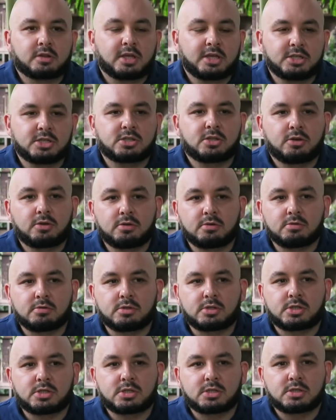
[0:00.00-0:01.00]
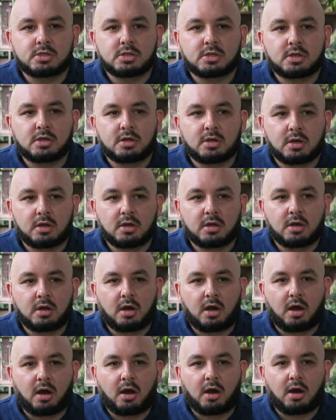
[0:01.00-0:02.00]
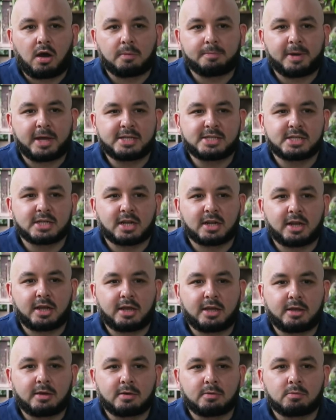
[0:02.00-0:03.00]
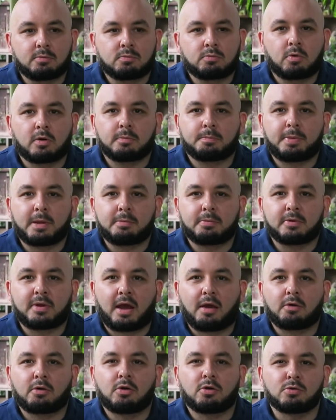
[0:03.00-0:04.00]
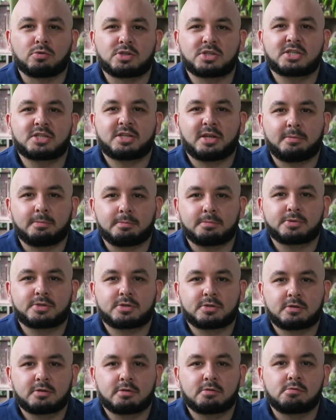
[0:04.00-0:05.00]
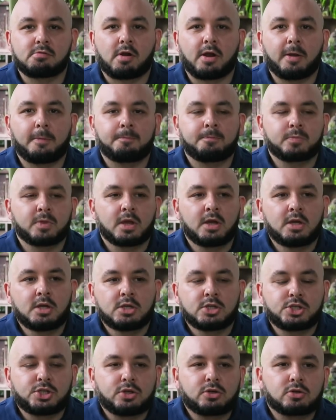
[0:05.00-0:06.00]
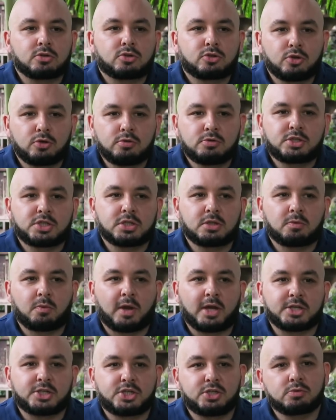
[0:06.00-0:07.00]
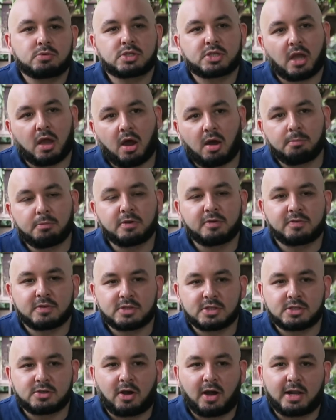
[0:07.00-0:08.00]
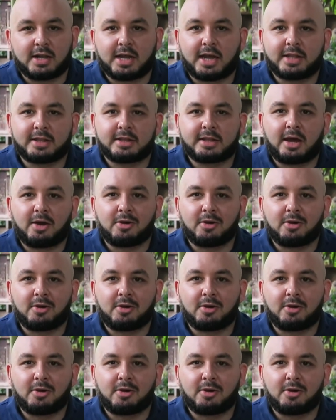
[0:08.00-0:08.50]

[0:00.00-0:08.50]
these dudes are basically what people now call simps, right? So you've got dudes in the West, you all say, I'm moving to Thailand, and